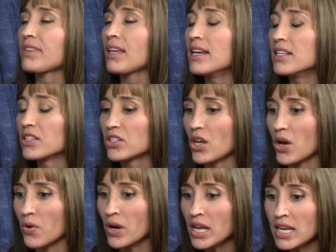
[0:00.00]
And
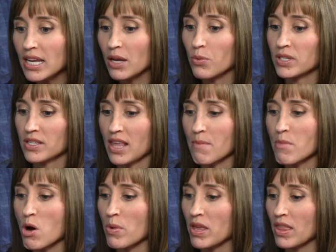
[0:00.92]
so it was in that
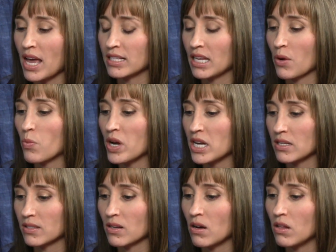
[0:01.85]
moment as I
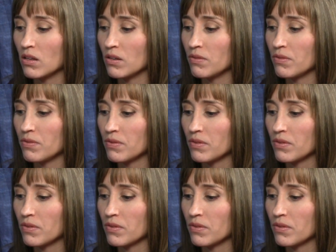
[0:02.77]
witnessed all of,